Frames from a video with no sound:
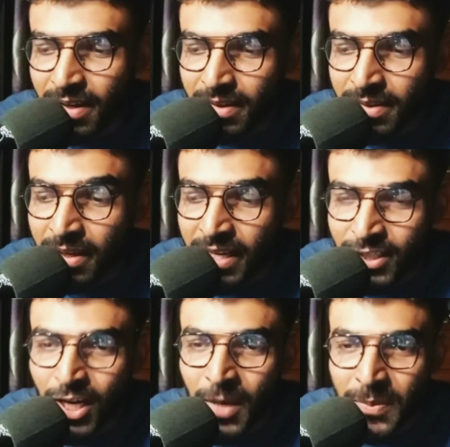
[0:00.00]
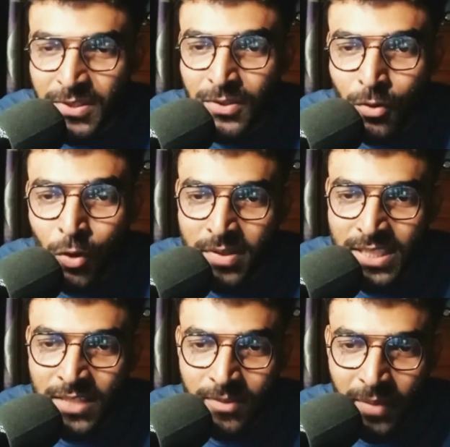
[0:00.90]
the interruption code was
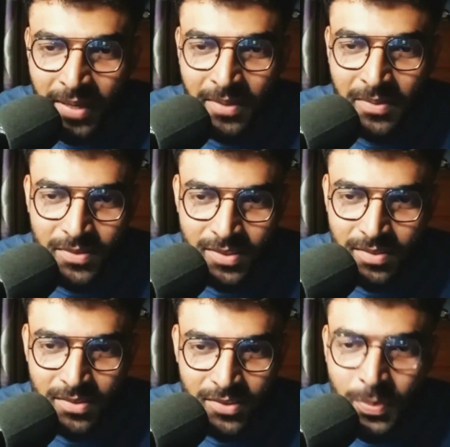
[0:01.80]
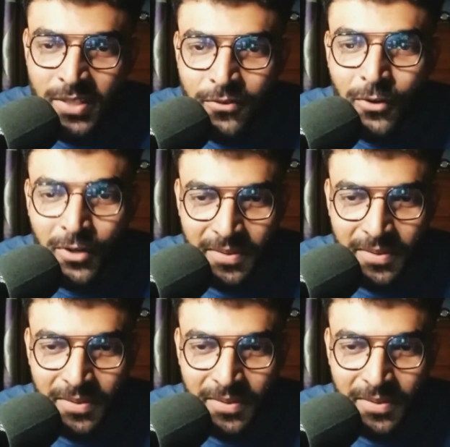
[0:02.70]
given by GPT-4.